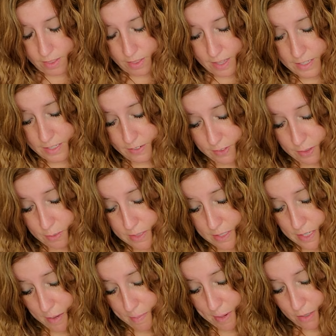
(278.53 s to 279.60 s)
That definitely
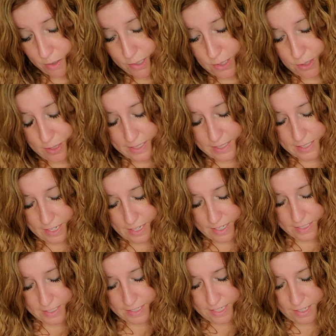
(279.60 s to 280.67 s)
wants to come out. So let's
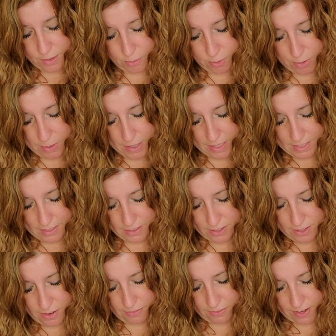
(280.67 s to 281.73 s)
uh, see what we can
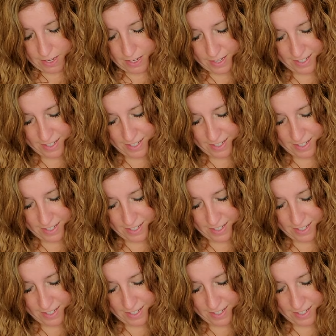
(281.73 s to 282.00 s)
clarify.